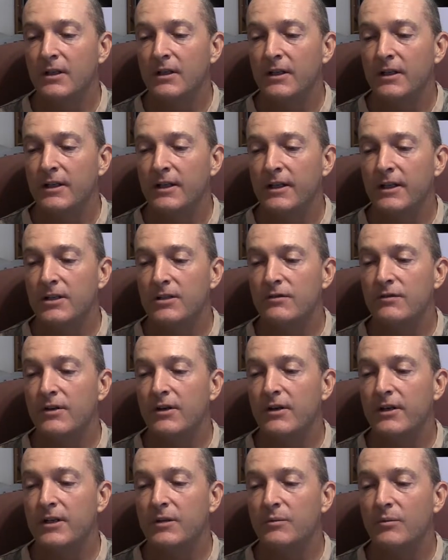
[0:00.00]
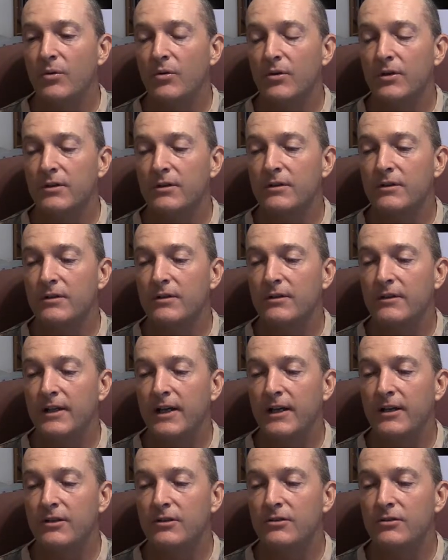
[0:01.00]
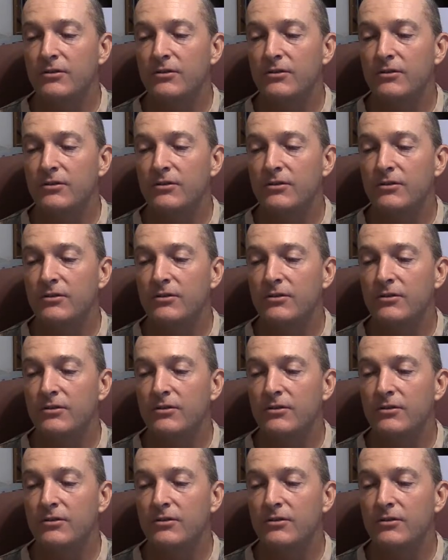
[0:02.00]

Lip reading: It is very important that